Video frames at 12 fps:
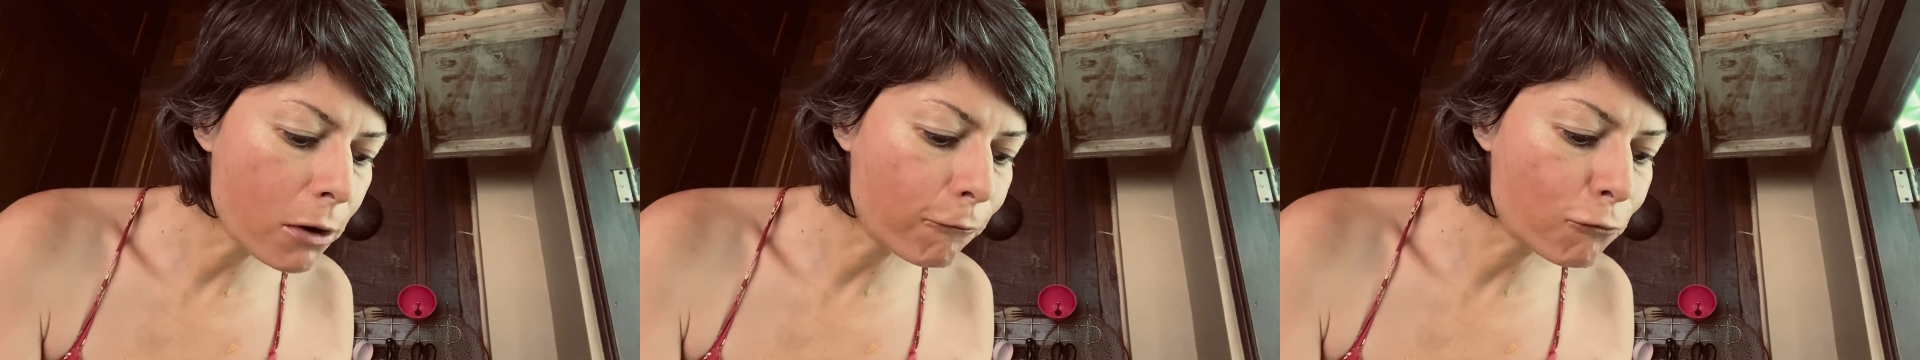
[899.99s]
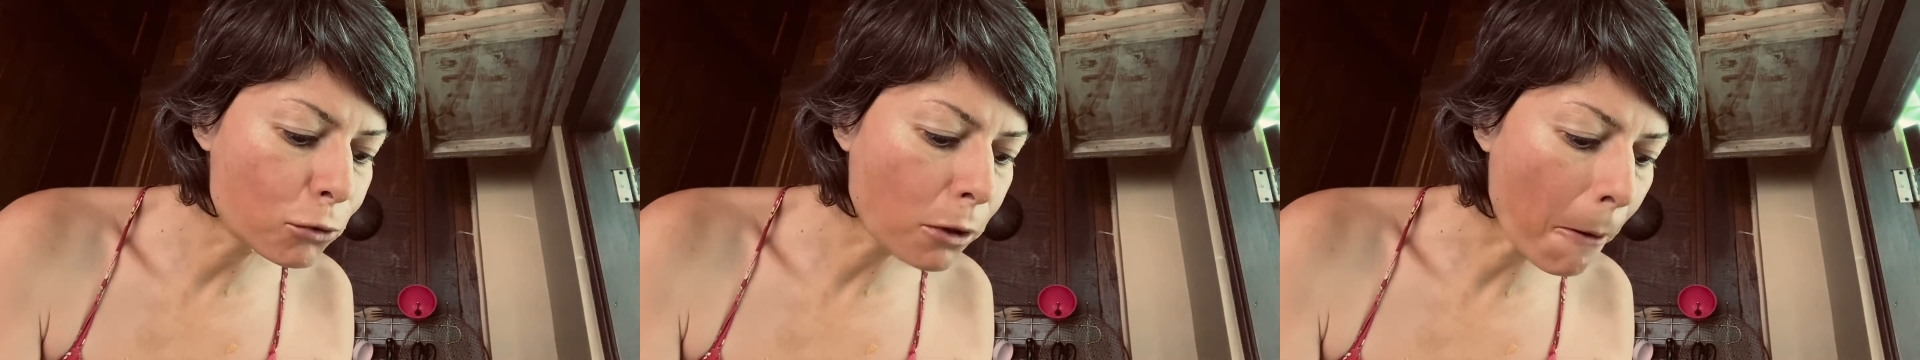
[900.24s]

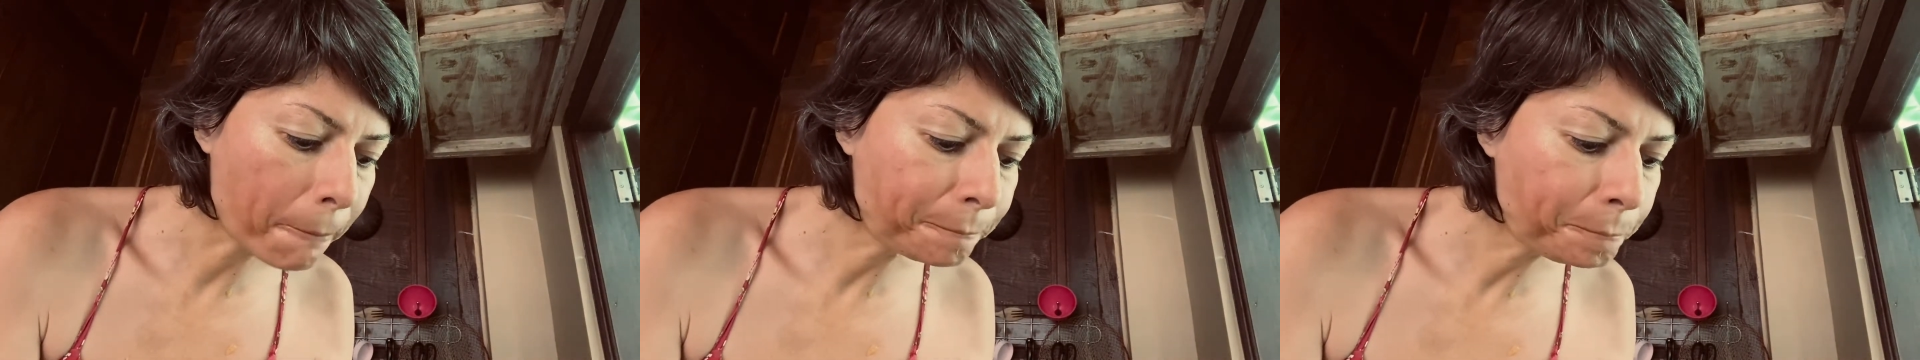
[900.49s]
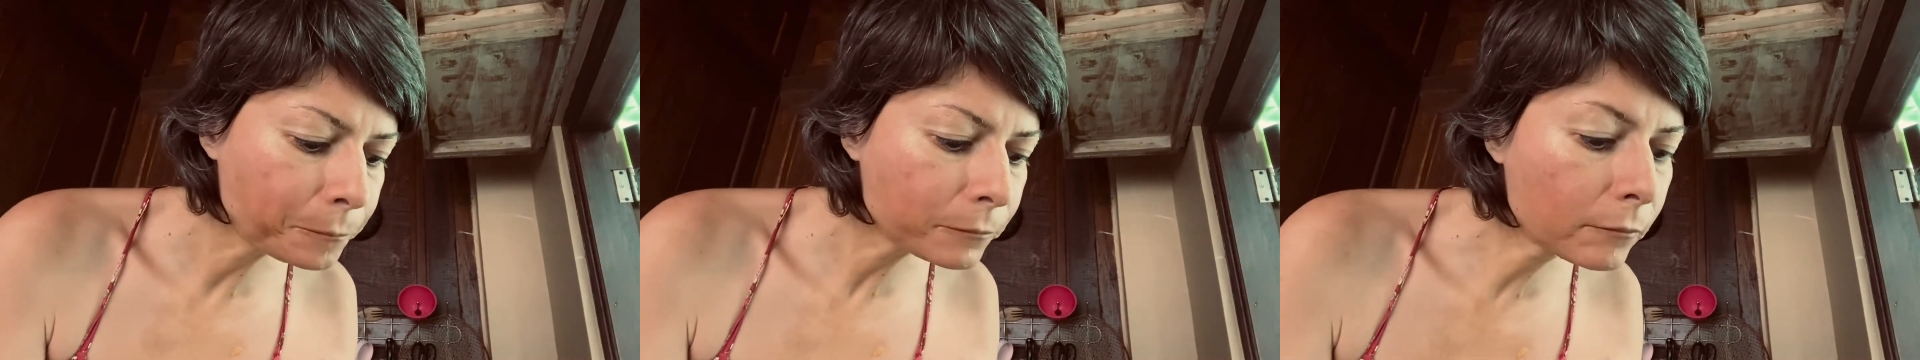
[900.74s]
fruit
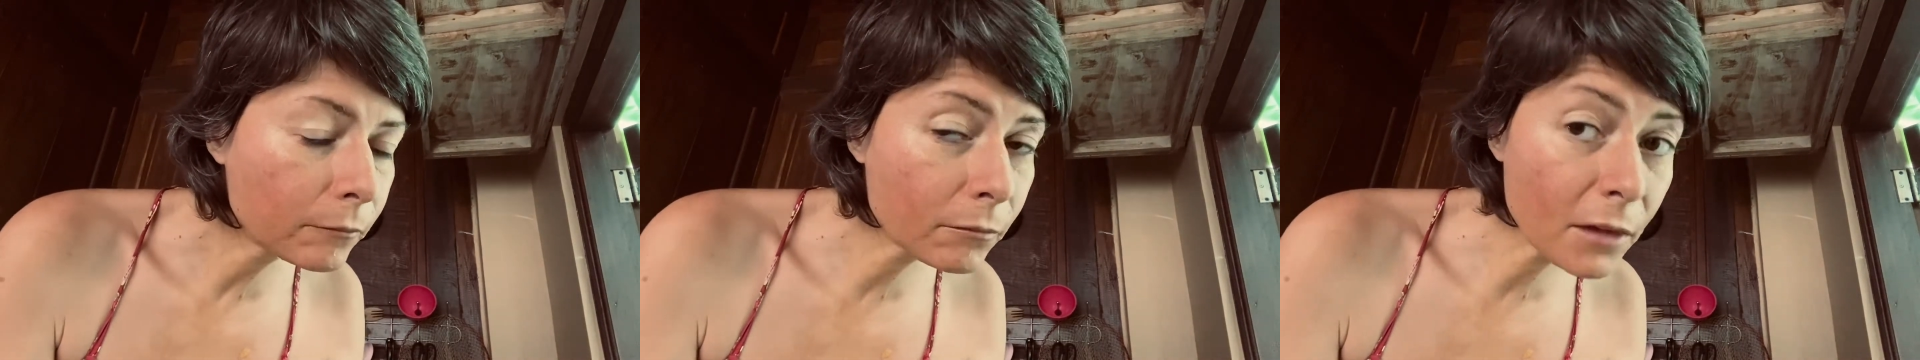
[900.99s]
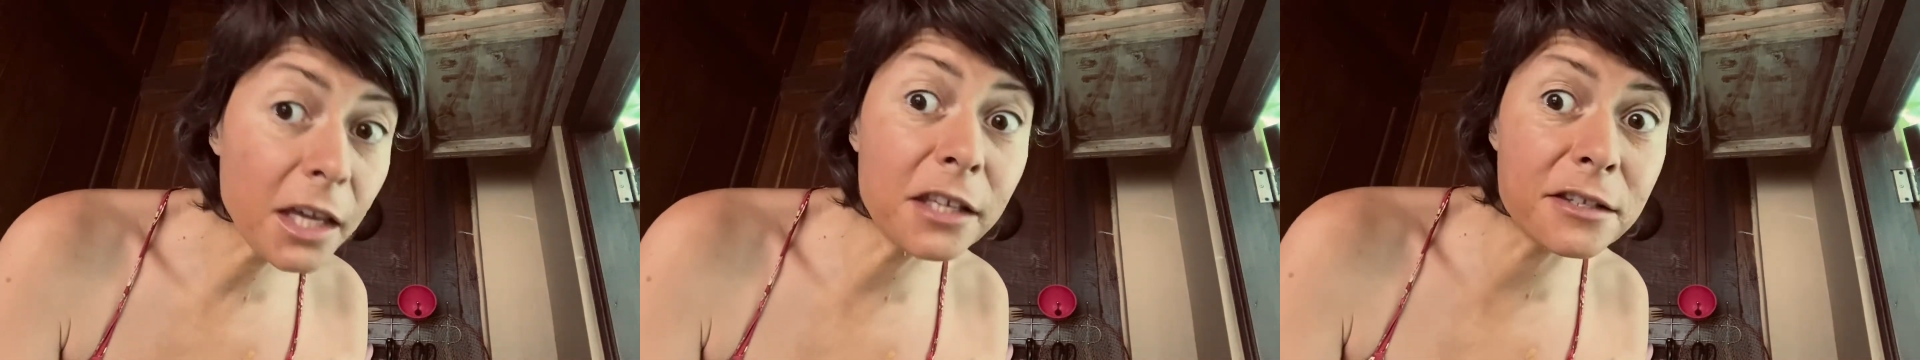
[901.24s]

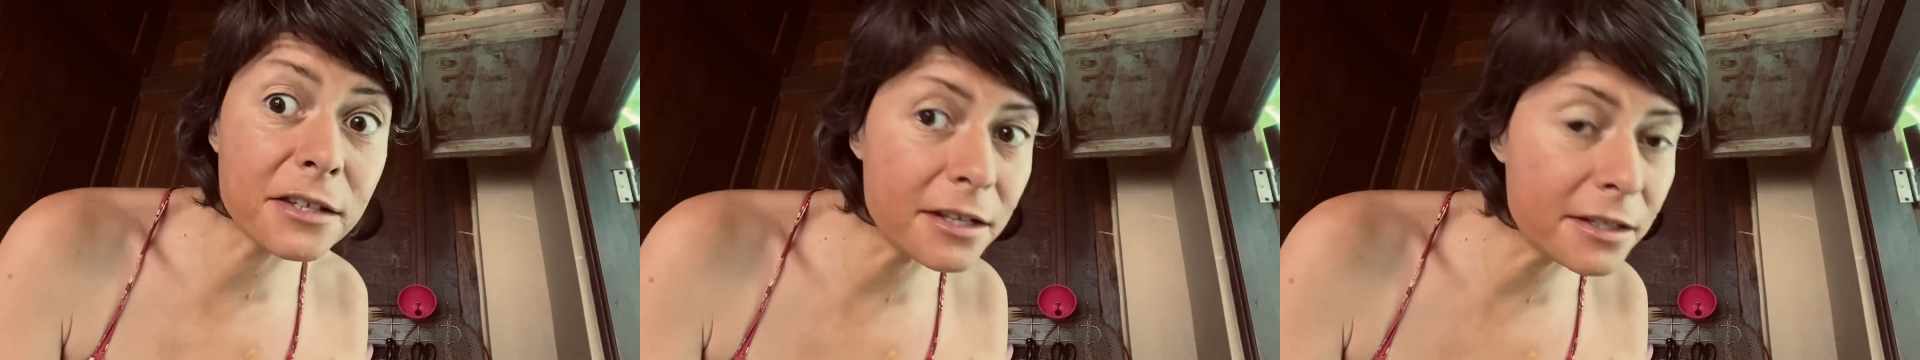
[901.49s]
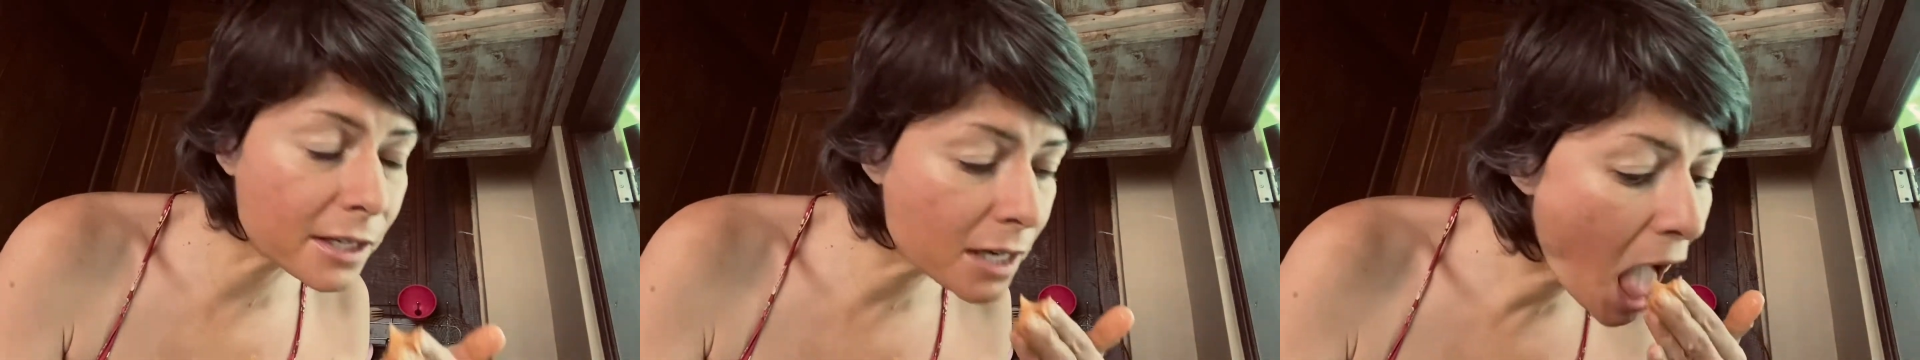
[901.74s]
in
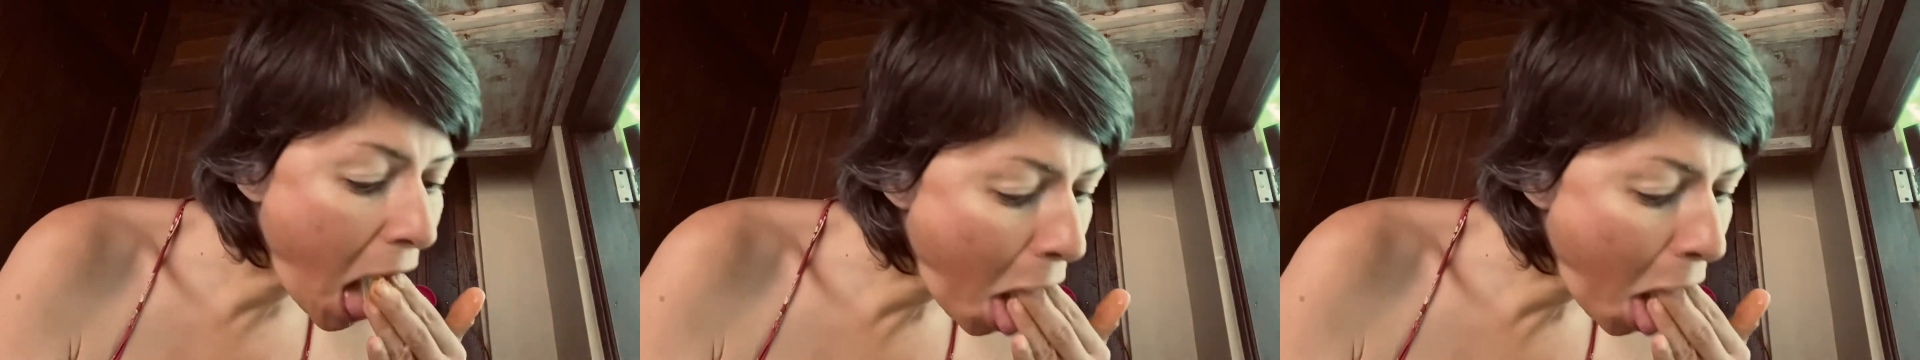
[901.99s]
season,